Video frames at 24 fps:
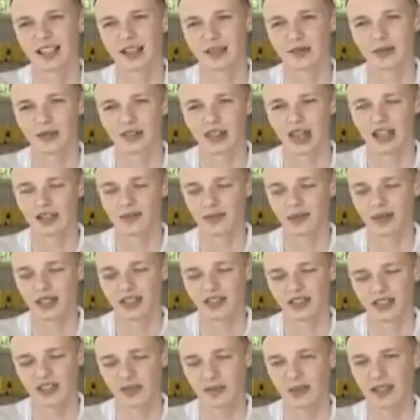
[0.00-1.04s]
because I hadn't
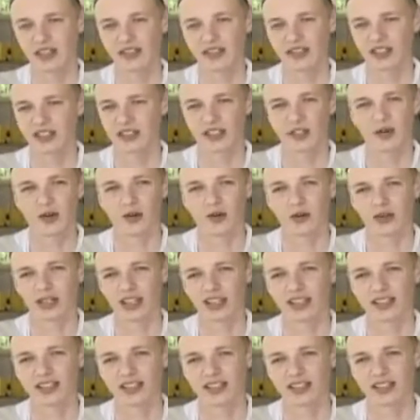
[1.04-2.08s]
been to the masjid in a whole
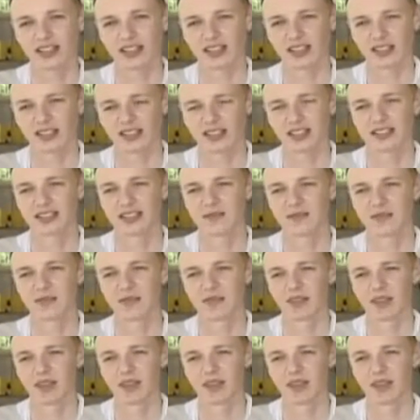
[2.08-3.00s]
year, you know,